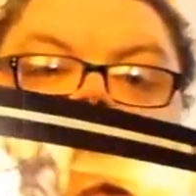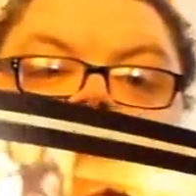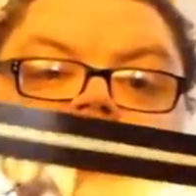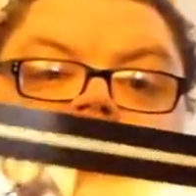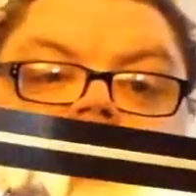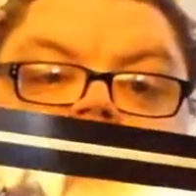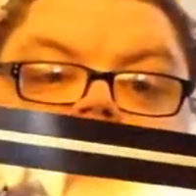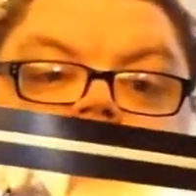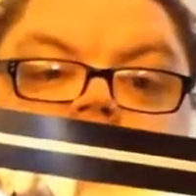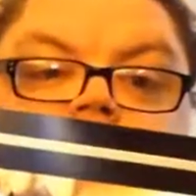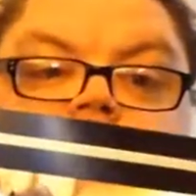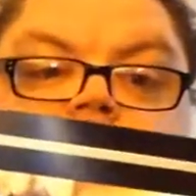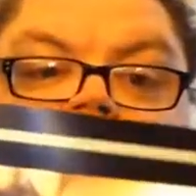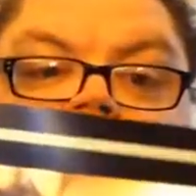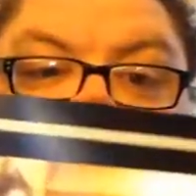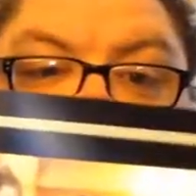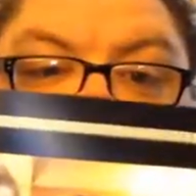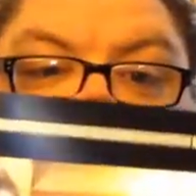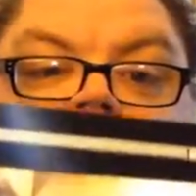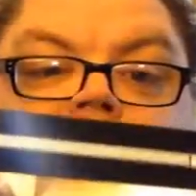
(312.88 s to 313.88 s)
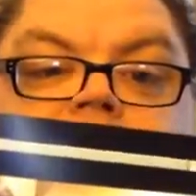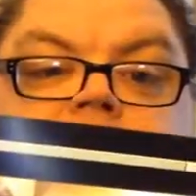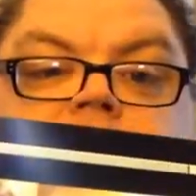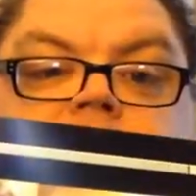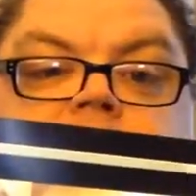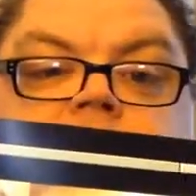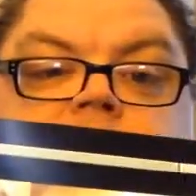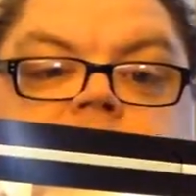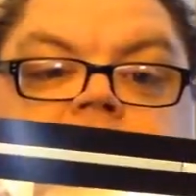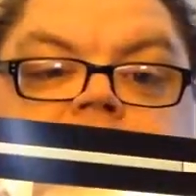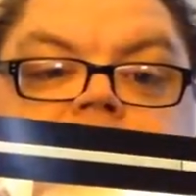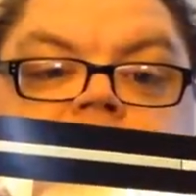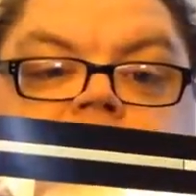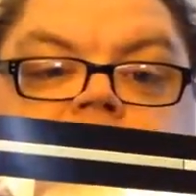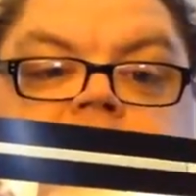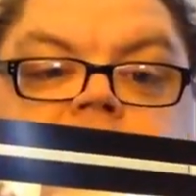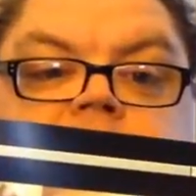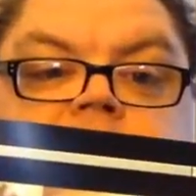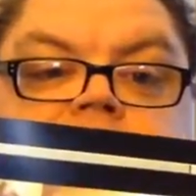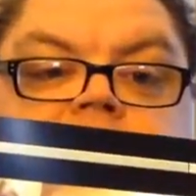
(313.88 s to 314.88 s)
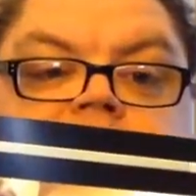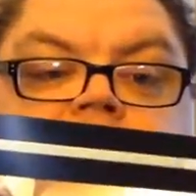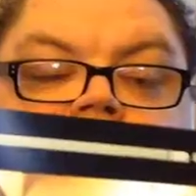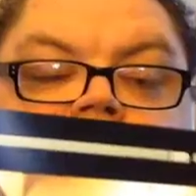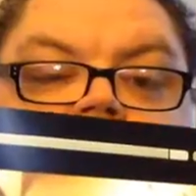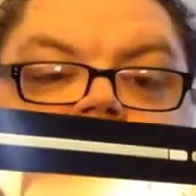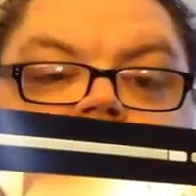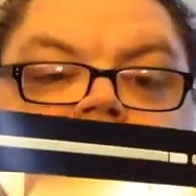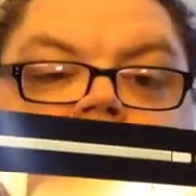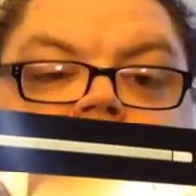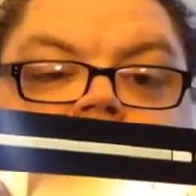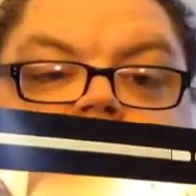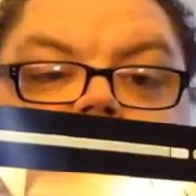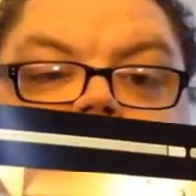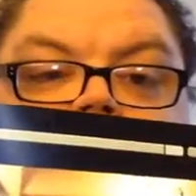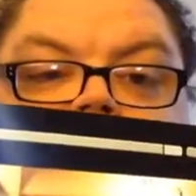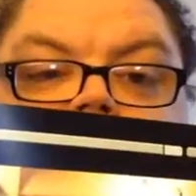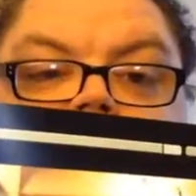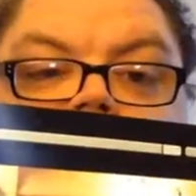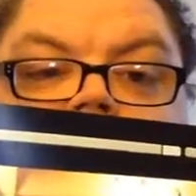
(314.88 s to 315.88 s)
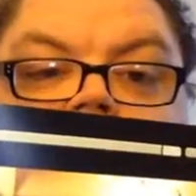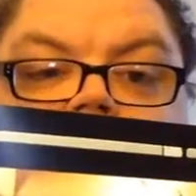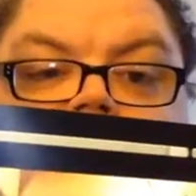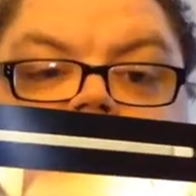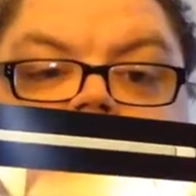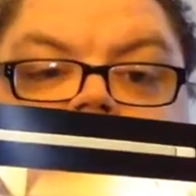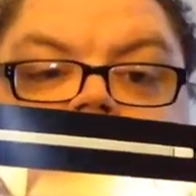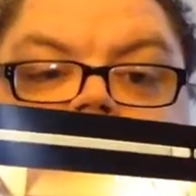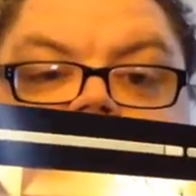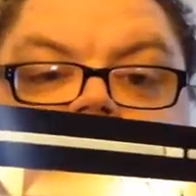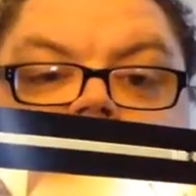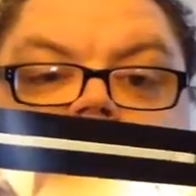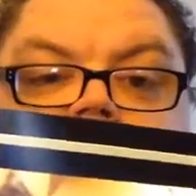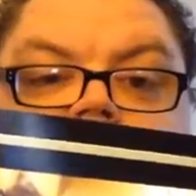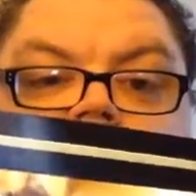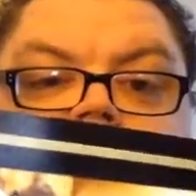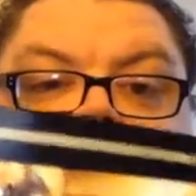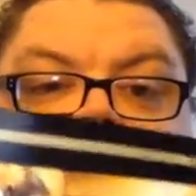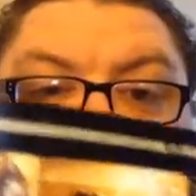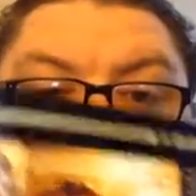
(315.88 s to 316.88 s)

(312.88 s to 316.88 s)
got, you know, the encounter with Enterprise,